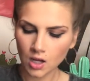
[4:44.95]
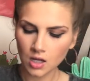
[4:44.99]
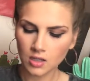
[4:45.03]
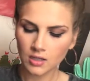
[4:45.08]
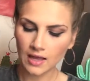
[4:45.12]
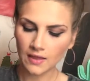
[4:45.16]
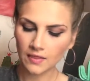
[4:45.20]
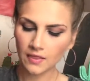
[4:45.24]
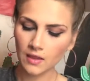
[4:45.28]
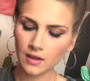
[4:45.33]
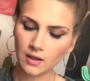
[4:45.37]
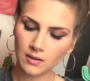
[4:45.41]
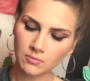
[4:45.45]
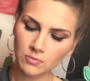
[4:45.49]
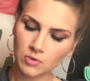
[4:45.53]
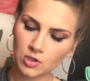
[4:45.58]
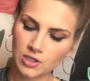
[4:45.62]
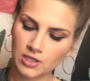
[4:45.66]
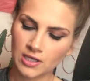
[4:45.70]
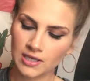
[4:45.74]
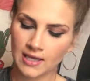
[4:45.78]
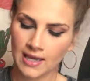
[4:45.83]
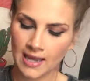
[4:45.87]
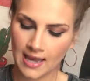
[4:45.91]
now that I'm
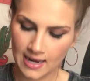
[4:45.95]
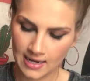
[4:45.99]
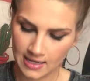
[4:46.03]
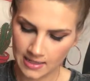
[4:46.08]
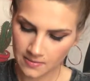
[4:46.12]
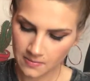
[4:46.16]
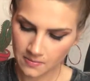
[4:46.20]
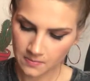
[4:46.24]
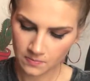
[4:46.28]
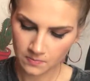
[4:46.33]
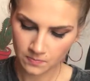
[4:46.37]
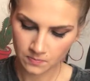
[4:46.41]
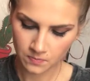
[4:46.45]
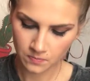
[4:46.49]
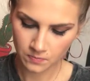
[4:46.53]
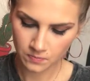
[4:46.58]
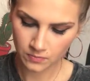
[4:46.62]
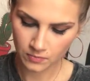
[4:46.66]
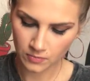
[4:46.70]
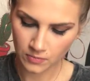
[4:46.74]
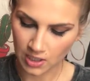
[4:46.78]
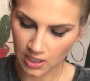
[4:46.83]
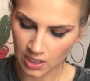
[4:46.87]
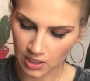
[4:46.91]
looking at it,
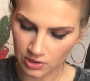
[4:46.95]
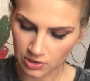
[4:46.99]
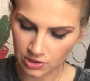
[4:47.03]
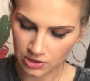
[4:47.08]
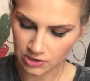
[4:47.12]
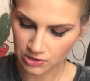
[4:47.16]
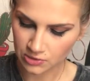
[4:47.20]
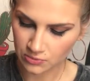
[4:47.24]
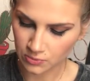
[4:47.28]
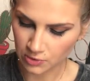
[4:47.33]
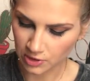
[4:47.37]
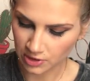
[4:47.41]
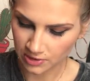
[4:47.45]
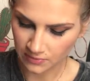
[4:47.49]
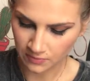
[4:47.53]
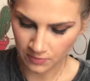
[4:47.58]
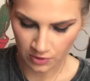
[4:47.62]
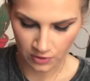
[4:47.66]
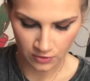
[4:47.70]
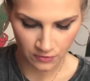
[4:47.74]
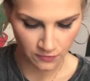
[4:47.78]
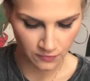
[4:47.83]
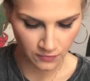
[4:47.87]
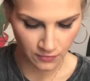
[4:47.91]
the colors are really
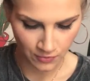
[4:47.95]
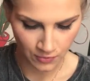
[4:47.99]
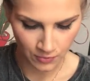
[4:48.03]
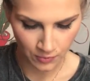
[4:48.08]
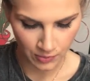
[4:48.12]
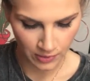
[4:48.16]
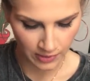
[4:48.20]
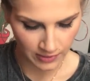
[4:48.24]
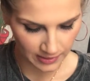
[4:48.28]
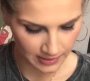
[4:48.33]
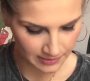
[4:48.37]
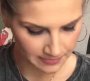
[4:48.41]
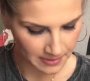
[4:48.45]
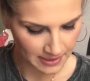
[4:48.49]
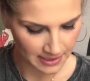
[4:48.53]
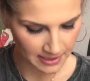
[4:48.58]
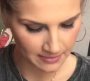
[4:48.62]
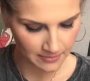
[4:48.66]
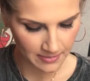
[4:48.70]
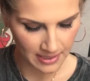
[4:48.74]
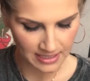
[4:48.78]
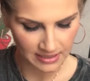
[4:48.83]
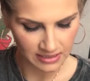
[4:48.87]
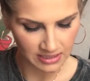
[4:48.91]
beautiful, really
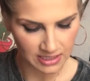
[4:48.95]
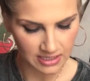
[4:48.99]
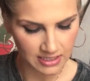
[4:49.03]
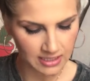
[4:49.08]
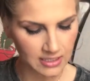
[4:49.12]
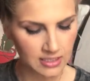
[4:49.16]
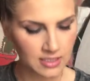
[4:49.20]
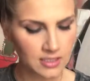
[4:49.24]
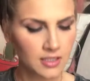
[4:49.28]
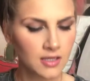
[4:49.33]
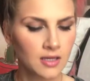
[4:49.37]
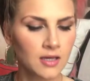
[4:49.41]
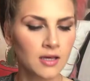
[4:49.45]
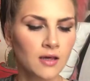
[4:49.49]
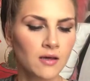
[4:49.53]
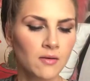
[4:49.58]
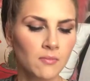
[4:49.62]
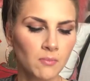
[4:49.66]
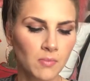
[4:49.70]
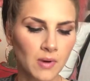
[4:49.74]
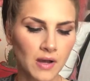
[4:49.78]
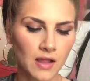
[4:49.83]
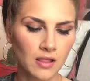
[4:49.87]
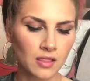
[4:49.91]
pigmented,
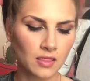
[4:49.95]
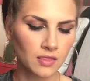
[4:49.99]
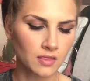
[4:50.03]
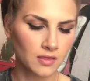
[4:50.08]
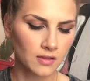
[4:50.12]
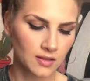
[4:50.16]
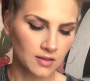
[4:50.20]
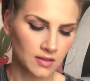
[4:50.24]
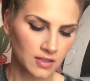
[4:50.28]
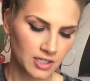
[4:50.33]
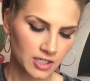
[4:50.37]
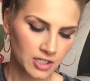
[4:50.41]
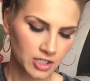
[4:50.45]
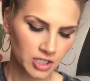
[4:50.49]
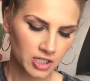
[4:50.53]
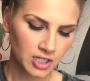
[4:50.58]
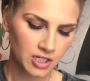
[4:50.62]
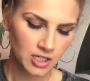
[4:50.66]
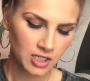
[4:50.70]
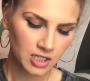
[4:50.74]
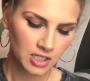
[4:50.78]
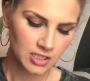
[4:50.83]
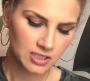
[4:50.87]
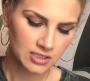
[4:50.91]
but the
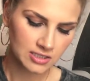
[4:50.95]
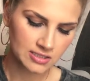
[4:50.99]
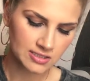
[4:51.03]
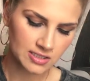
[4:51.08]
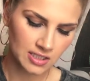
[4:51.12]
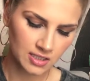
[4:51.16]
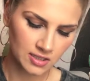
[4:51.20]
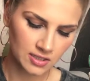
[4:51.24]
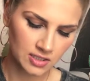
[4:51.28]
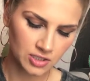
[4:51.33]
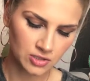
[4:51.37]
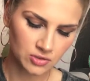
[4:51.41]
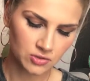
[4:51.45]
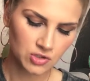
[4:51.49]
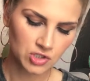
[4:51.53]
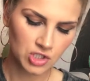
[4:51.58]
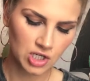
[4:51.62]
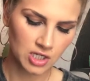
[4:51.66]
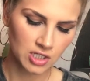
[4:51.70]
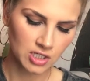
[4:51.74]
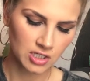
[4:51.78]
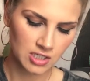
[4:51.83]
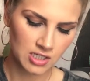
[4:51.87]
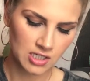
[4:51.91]
glitter is a little
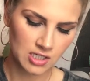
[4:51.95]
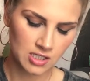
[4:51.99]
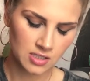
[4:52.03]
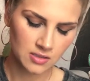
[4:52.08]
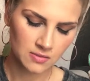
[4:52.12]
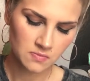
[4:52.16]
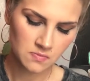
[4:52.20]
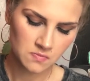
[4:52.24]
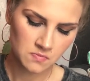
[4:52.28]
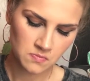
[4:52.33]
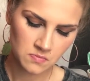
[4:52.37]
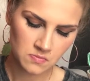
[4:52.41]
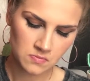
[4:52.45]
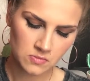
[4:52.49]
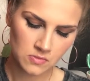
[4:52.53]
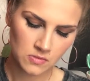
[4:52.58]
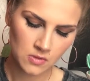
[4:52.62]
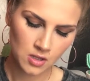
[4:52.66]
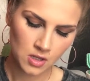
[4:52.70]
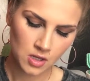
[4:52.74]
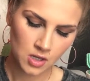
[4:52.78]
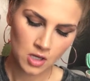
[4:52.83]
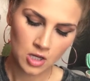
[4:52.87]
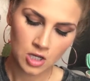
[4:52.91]
chunky,
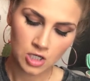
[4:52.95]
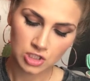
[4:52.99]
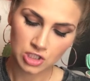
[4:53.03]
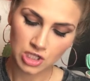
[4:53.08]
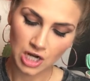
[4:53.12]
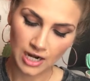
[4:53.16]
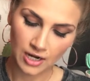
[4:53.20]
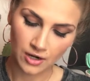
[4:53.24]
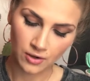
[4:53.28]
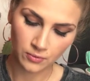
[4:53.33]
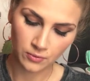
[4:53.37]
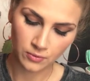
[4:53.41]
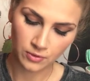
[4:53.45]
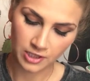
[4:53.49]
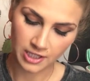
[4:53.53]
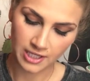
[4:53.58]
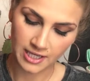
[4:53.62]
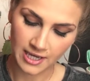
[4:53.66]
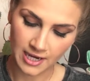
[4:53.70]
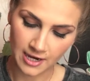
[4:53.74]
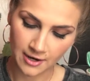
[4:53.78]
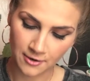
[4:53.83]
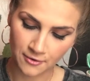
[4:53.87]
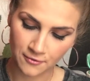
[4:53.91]
which I don't really
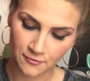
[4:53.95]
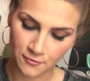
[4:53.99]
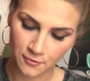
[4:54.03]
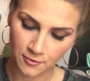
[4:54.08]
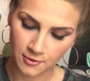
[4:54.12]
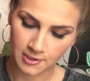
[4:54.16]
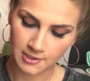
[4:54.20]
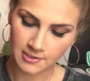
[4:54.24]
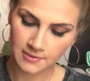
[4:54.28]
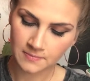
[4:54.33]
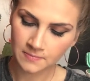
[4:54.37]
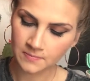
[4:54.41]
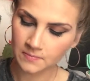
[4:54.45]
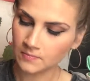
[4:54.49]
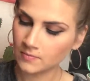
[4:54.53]
care for,